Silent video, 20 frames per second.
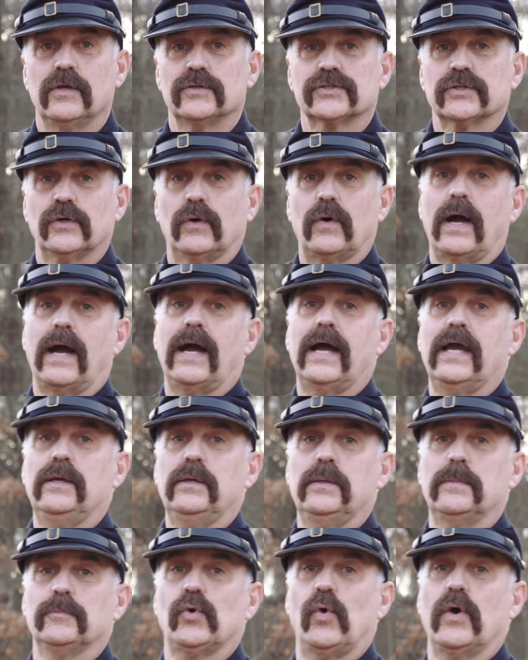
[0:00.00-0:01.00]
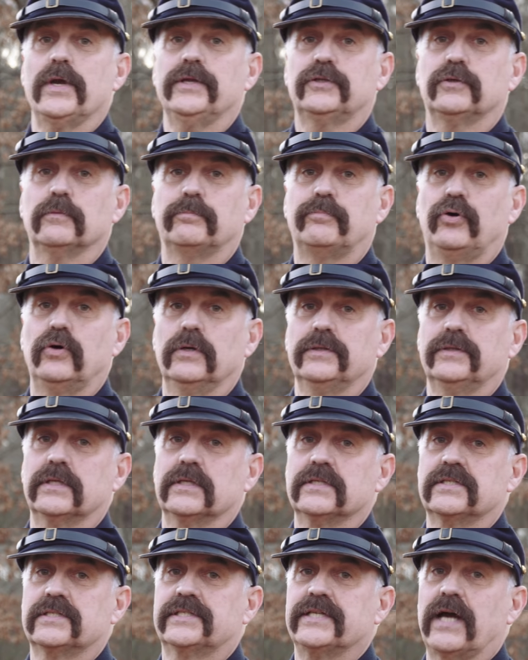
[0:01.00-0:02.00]
So I am going to put
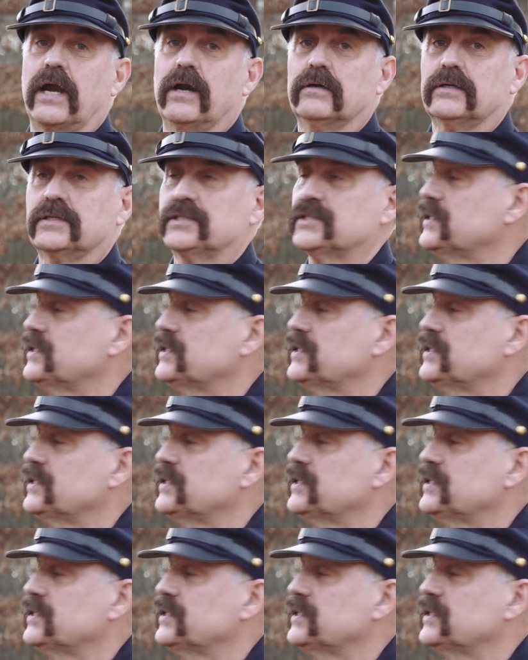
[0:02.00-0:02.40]
the dark